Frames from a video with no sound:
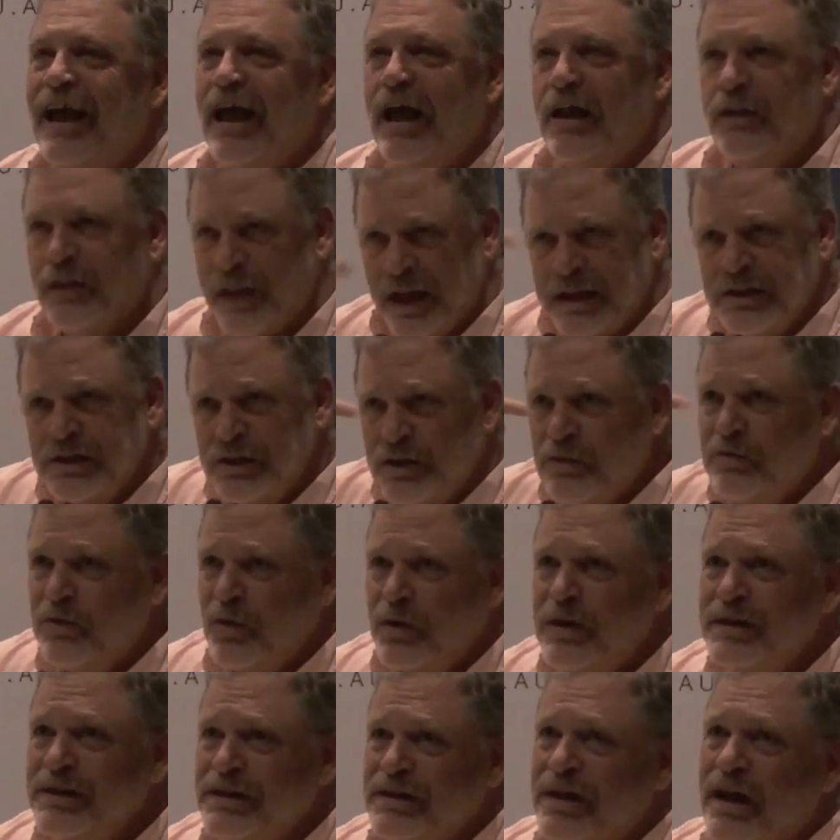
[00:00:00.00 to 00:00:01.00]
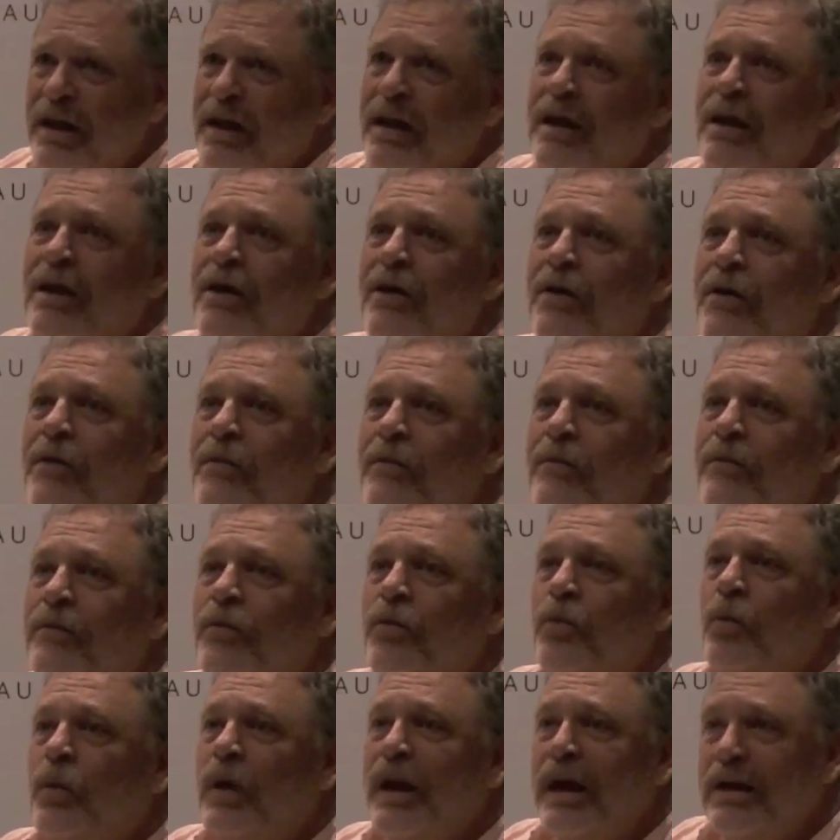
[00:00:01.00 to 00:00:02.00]
And that's the voice I hear
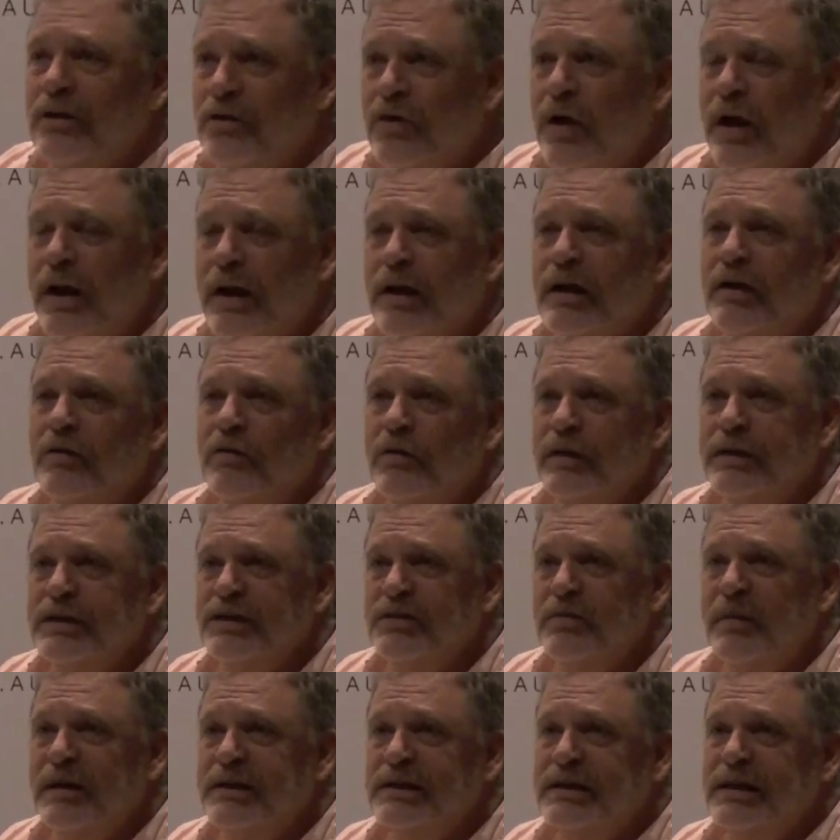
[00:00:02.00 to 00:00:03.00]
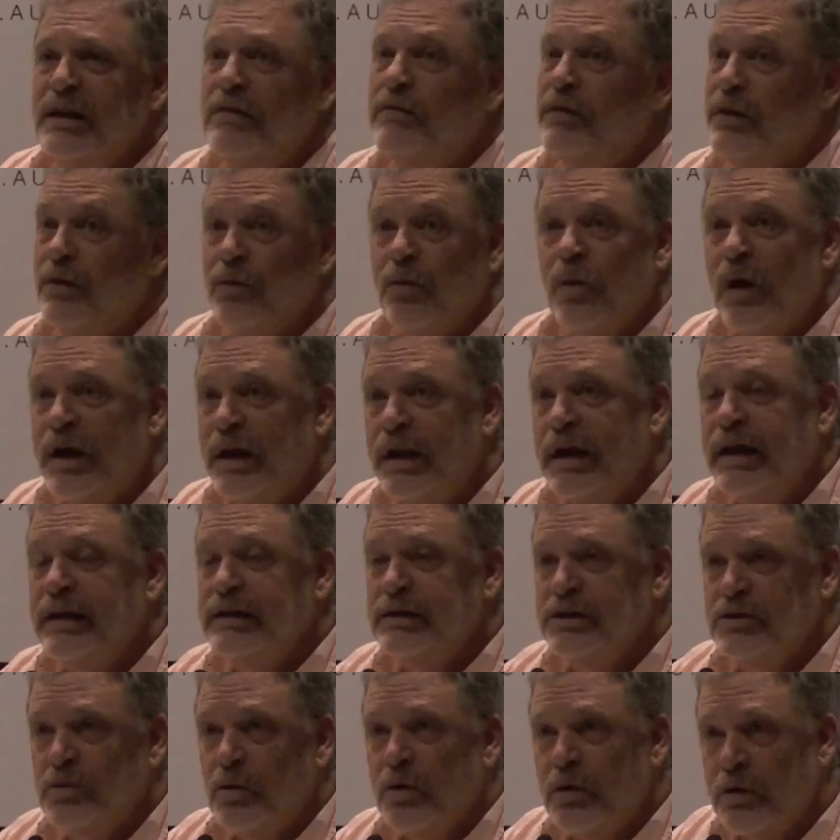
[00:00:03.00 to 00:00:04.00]
when I try to convince myself that writing
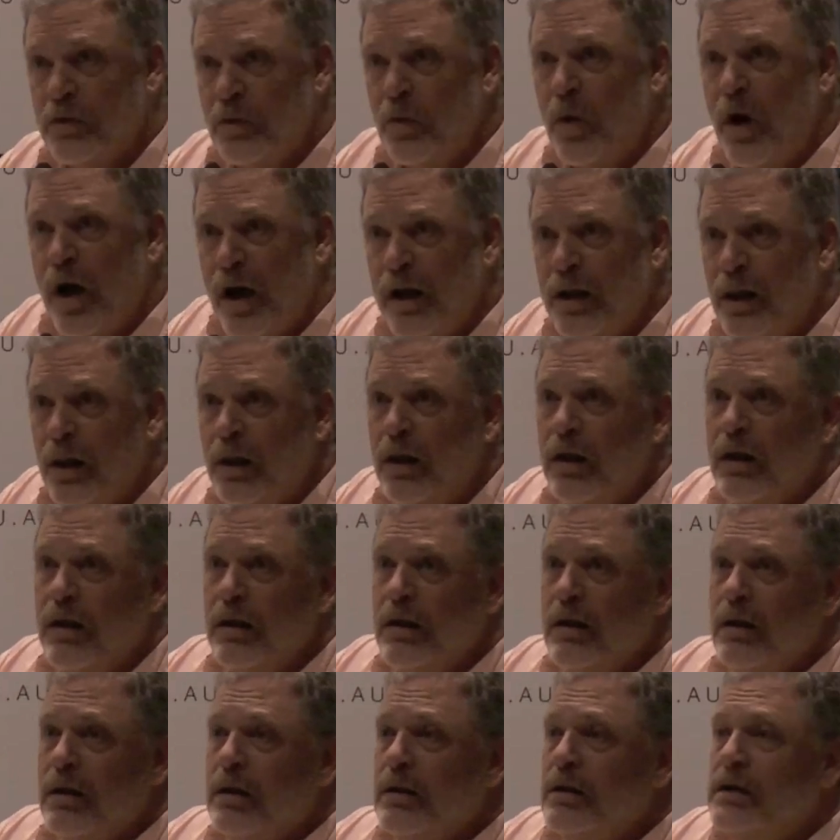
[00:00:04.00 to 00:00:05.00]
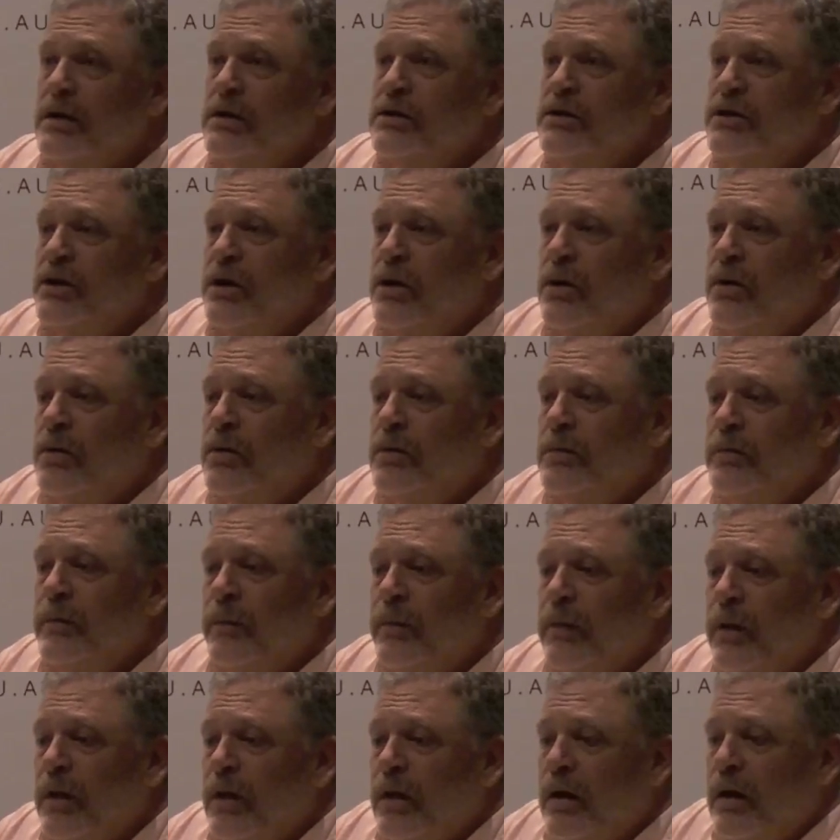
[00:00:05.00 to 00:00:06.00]
is worthwhile. So
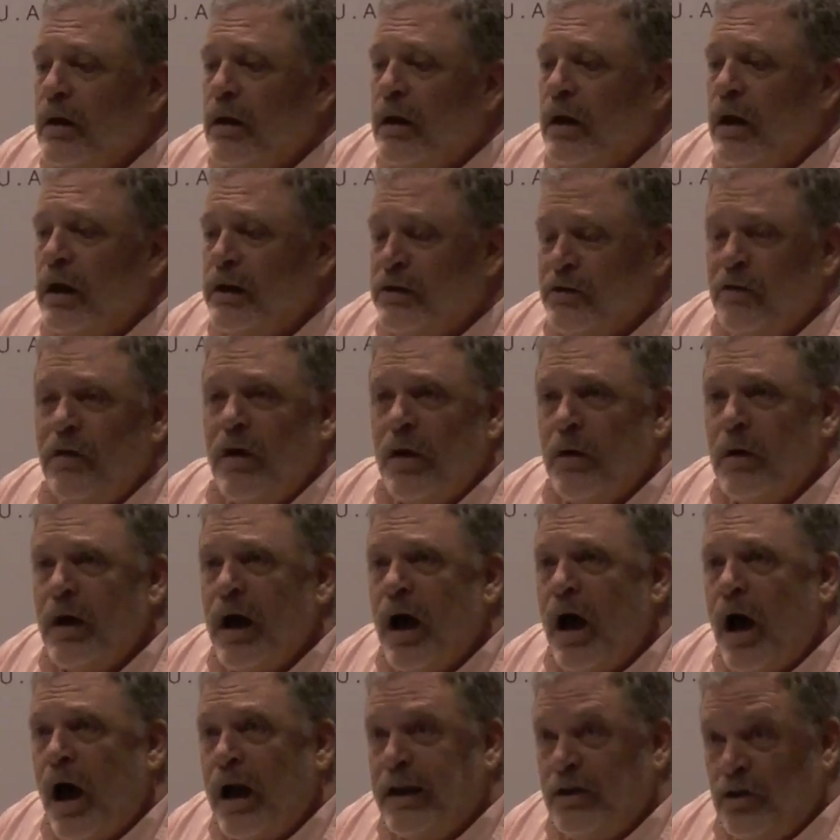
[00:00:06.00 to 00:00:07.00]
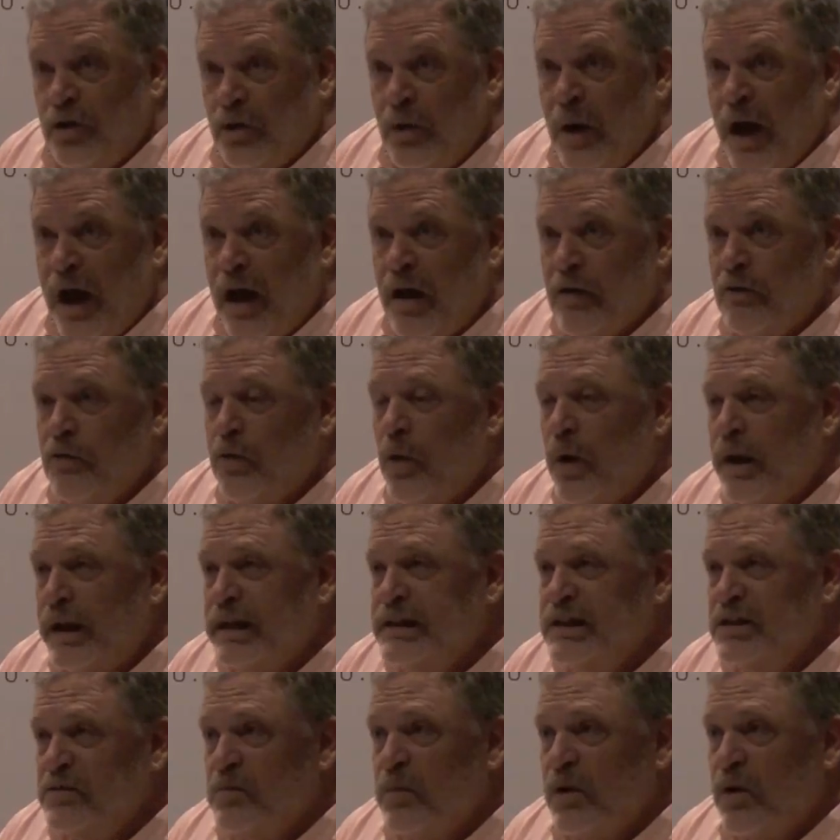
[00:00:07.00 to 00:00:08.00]
it's very hard. I do have one
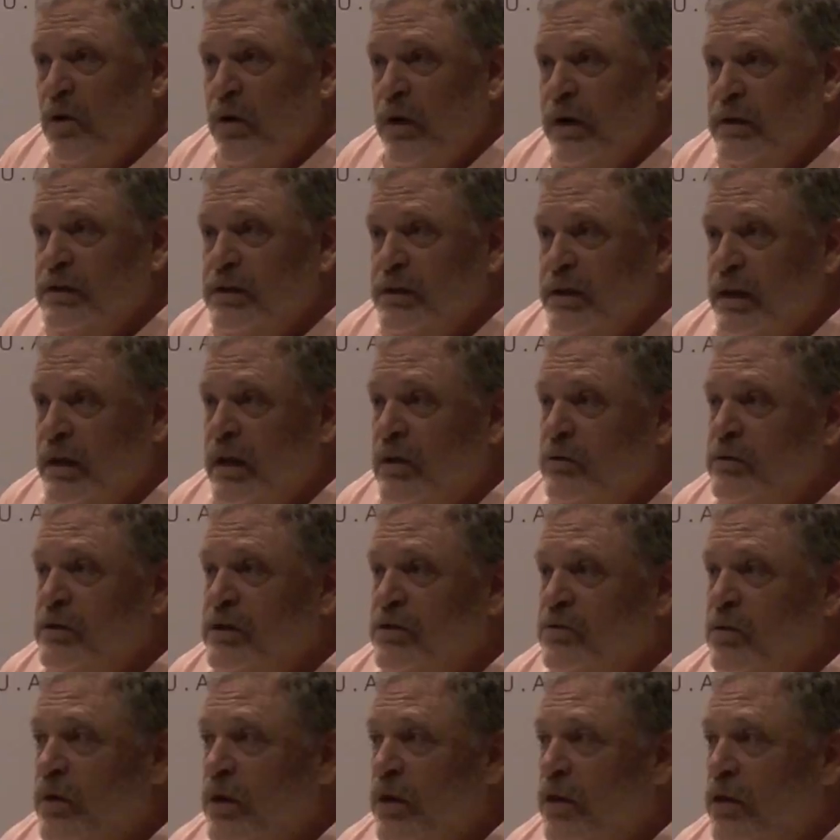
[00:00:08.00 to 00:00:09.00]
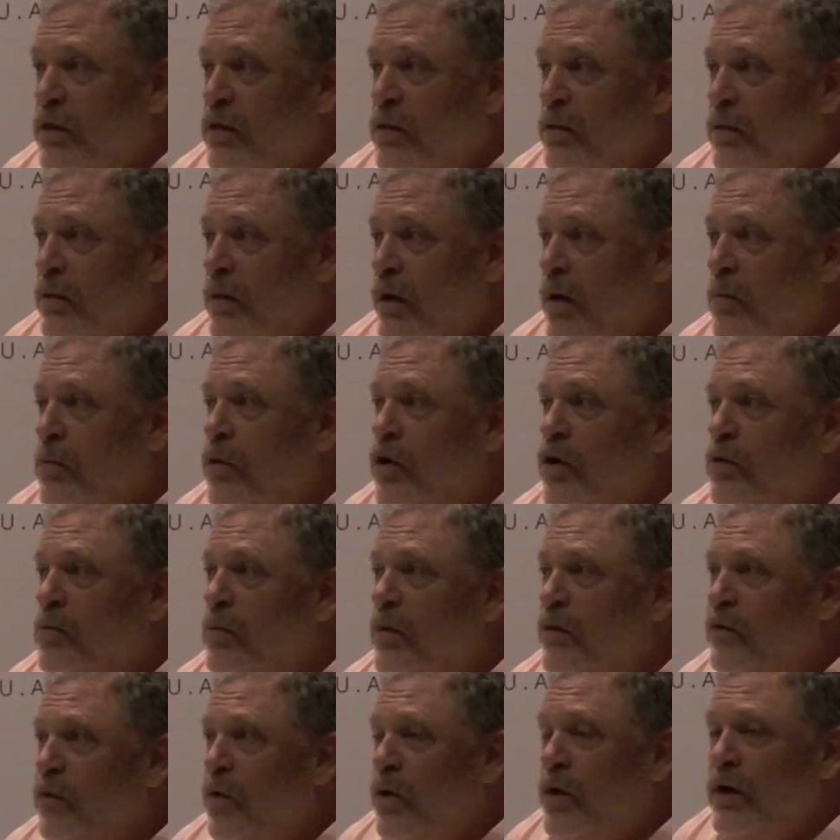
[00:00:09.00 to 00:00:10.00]
experience, and it was with a book
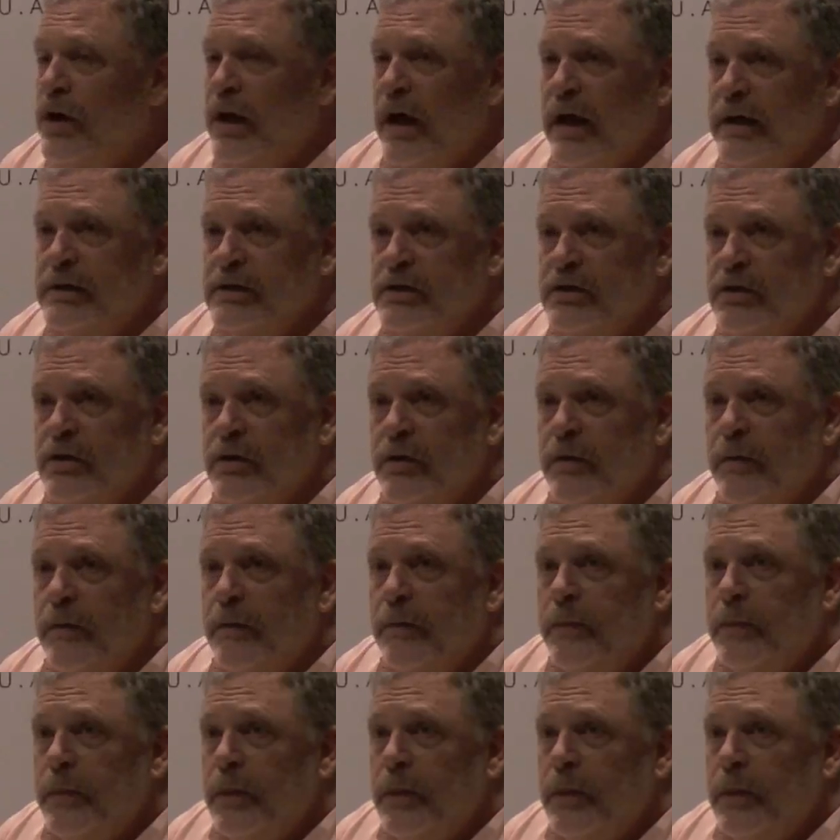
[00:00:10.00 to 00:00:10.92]
before Dexter,